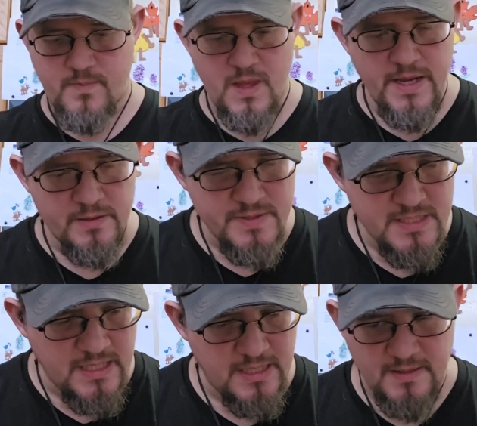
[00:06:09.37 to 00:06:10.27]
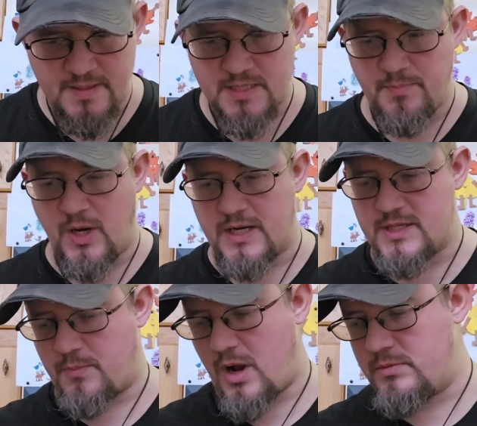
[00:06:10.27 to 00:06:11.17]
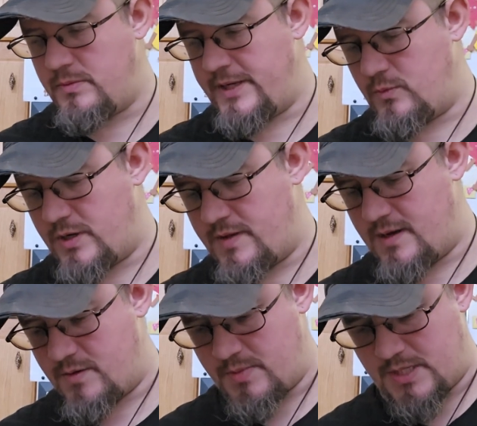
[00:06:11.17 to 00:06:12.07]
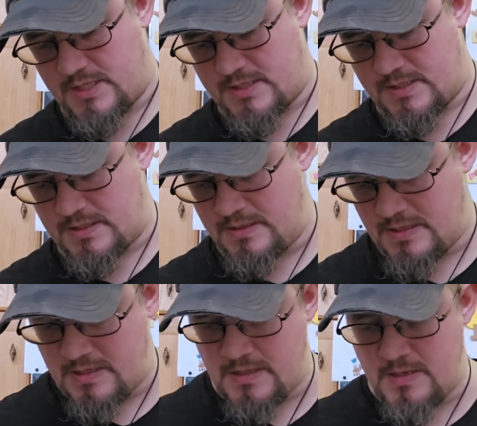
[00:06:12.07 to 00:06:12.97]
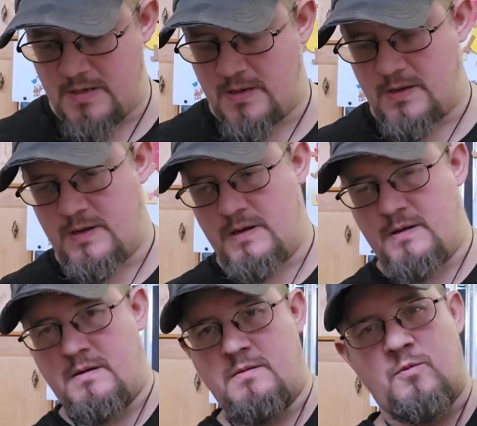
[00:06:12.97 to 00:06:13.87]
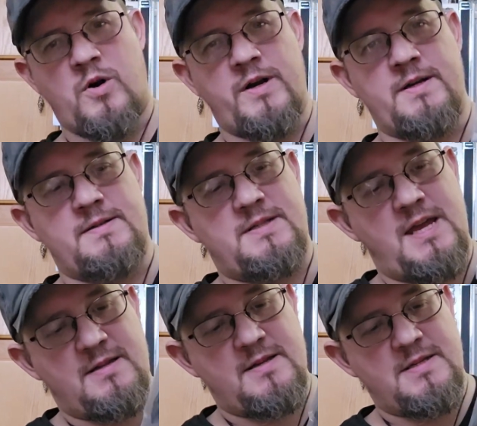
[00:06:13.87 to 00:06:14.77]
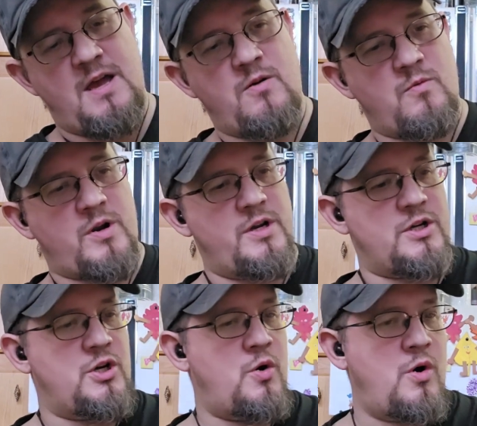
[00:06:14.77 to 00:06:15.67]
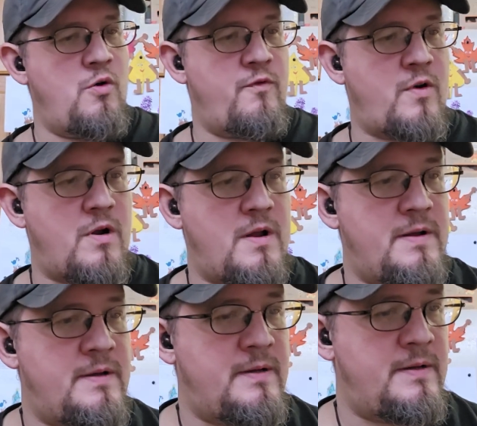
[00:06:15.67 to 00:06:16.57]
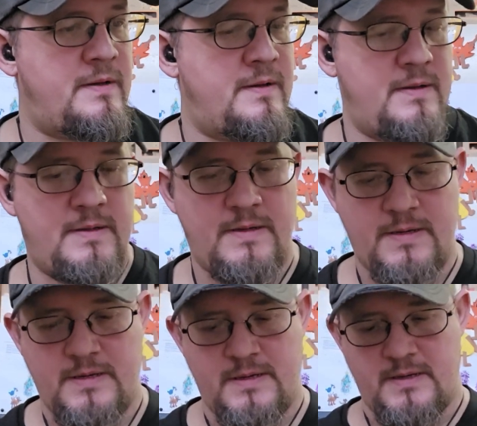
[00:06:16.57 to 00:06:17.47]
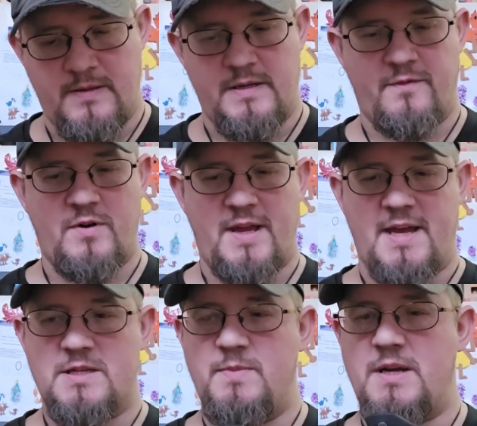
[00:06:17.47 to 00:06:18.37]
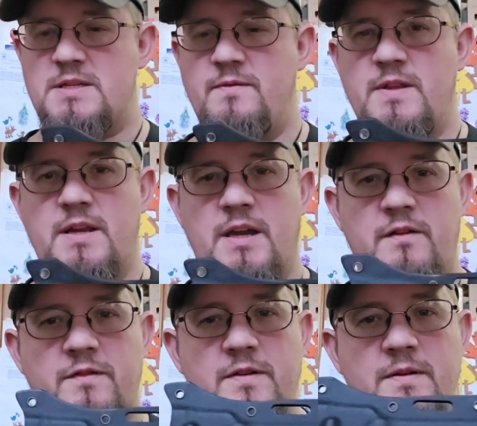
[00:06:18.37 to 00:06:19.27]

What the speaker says: I don't see any in this box. They're probably in one of the other boxes. We're gonna take this out and we're gonna go over the different aspects of the knife.